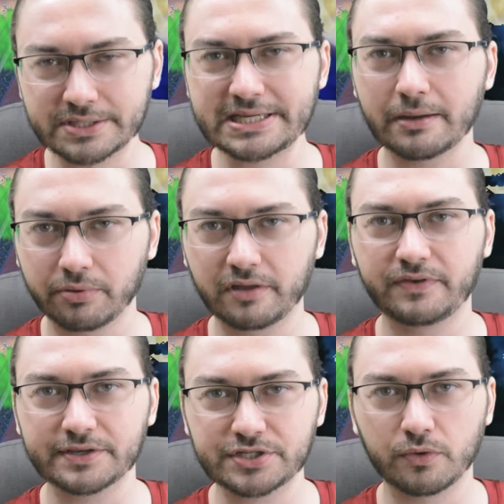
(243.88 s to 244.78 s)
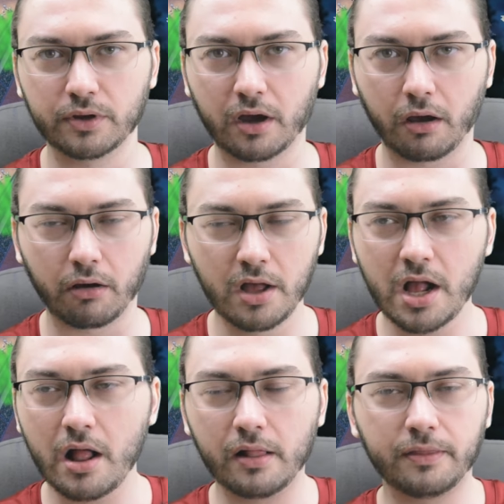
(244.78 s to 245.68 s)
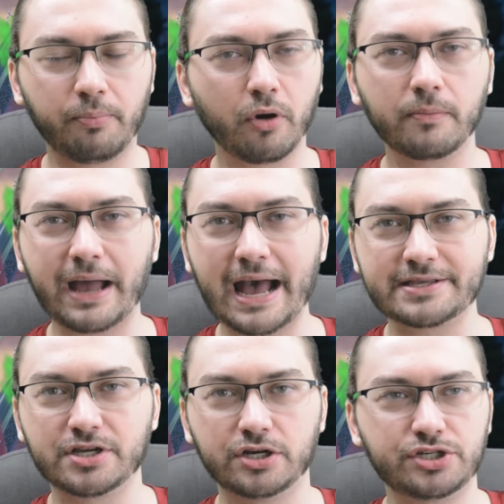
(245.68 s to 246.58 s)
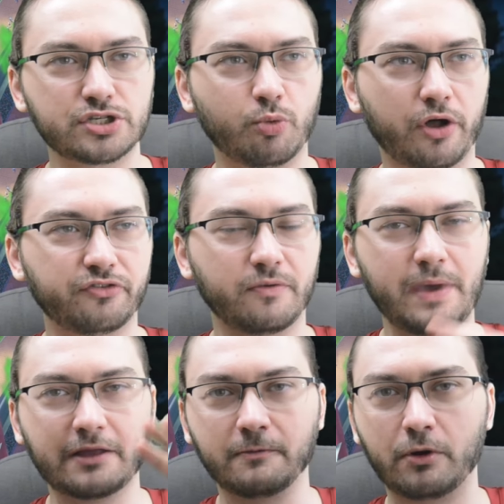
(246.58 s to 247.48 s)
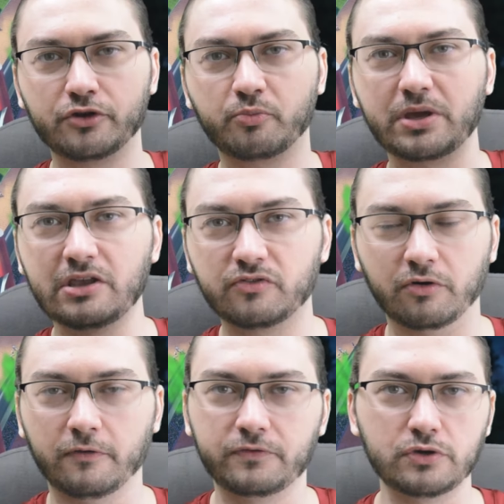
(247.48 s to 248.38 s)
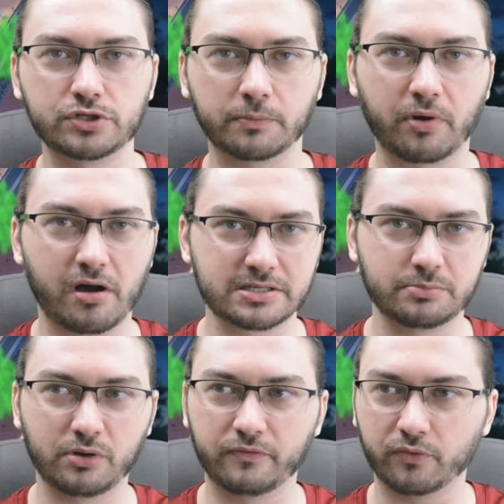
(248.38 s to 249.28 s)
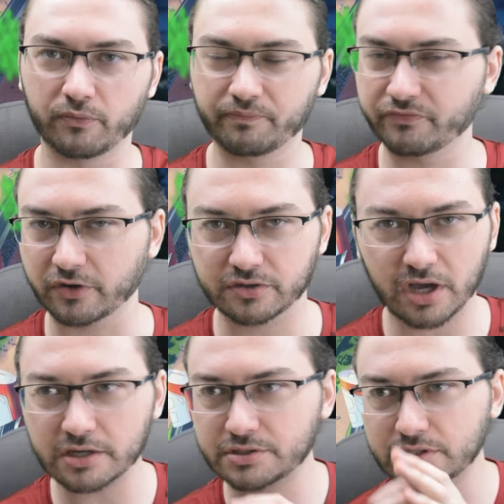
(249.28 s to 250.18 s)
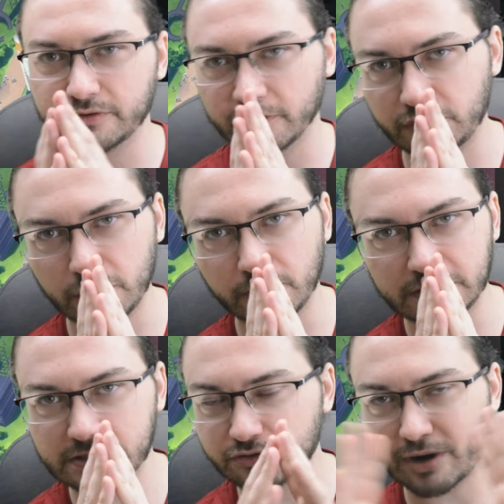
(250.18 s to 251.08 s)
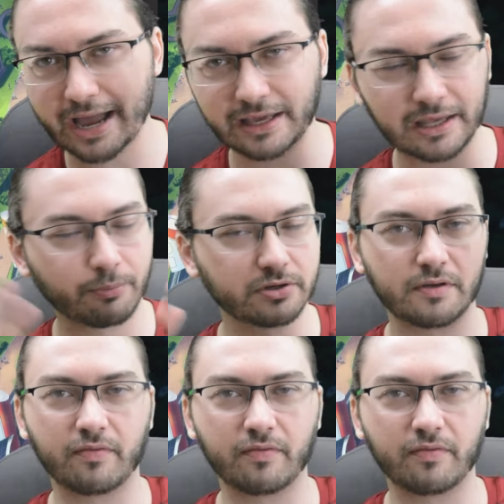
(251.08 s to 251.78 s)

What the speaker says: was he oblivious to it all? The poor bastard just wants to make the most peaceful future possible for dusters, for humans, dragon keepers